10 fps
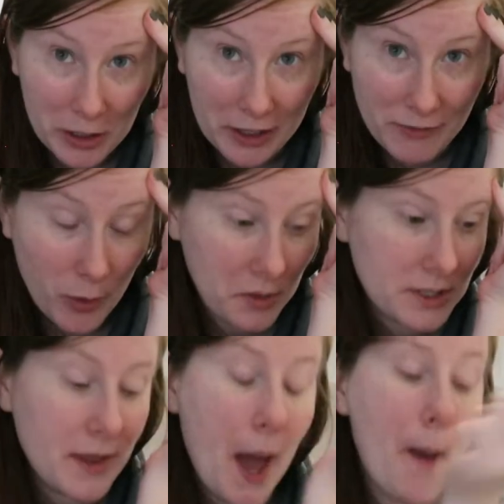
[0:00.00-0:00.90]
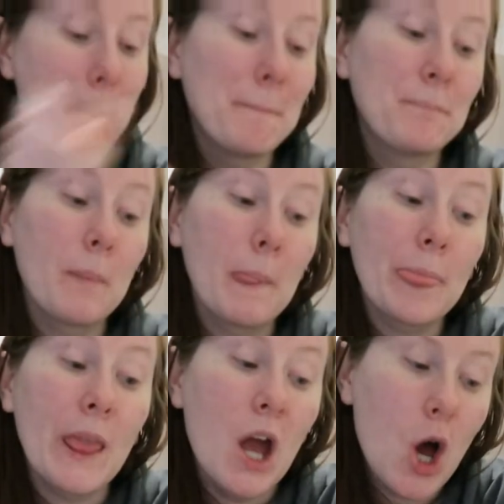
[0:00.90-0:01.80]
looking forward to that.
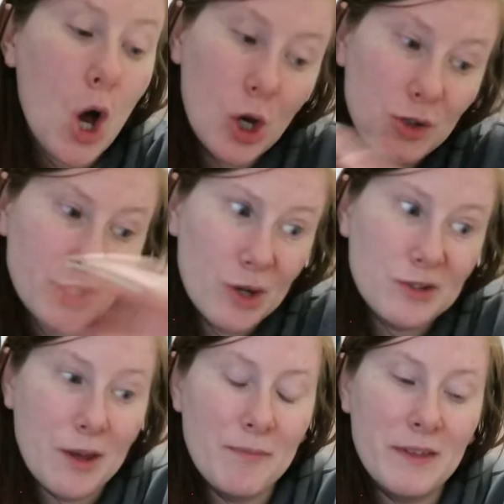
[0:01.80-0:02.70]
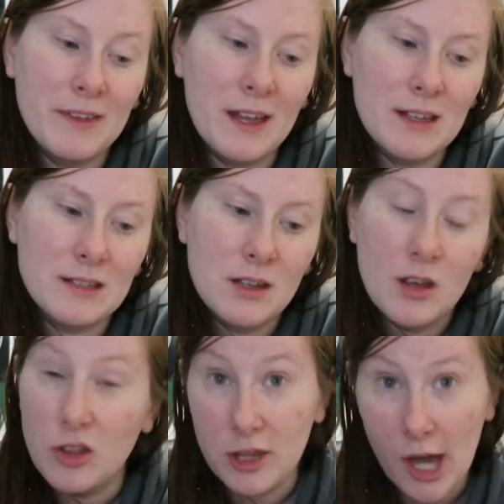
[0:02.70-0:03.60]
Also, something that is
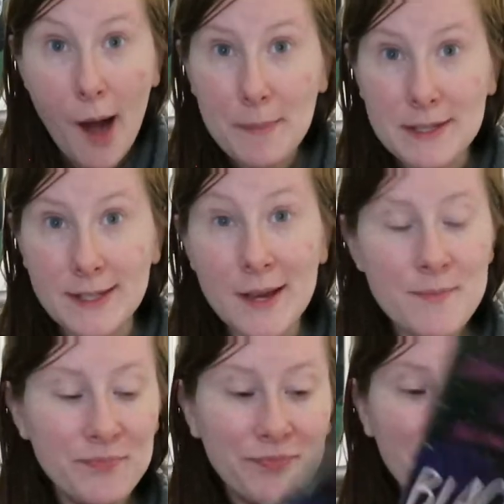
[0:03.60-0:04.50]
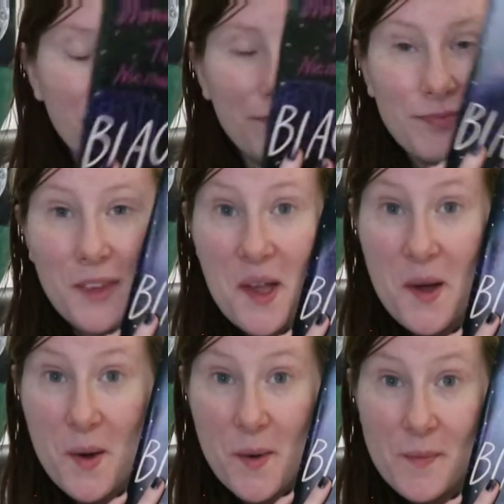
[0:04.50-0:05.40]
the opposite,
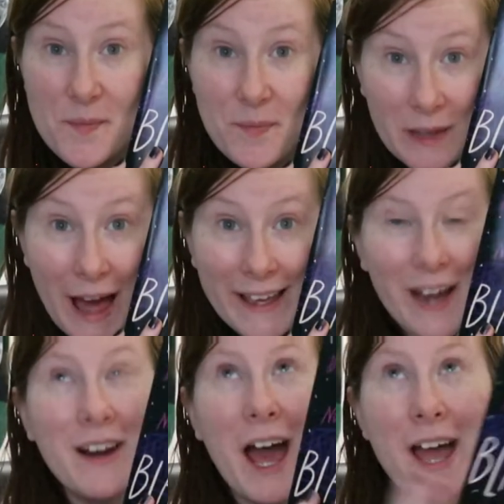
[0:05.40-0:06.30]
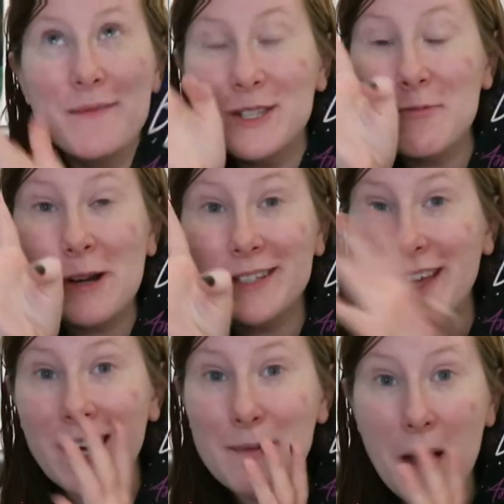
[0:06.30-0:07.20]
Blackout. I am super
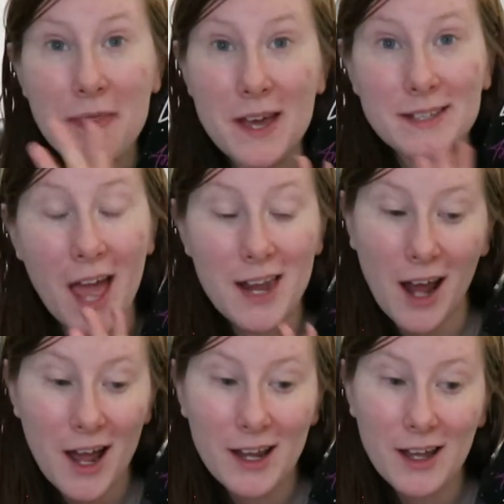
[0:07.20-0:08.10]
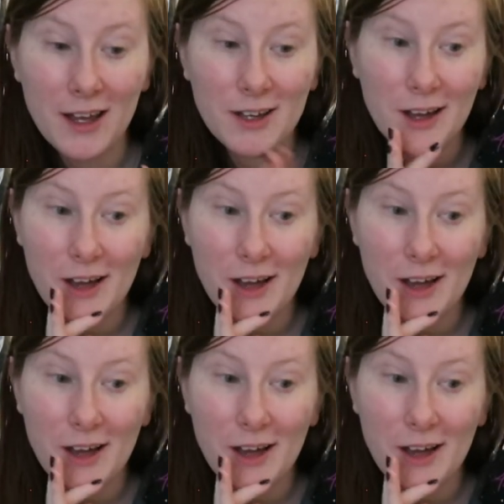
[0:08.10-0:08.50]
excited about this, and I